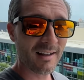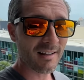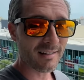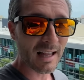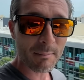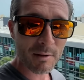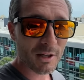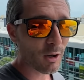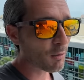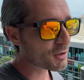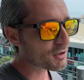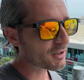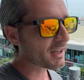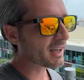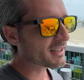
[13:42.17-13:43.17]
let me know
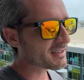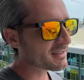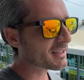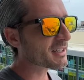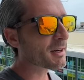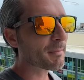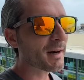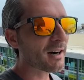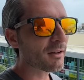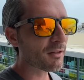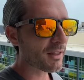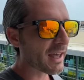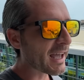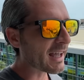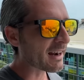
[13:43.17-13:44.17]
what you guys think about
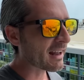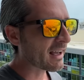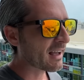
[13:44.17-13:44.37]
that.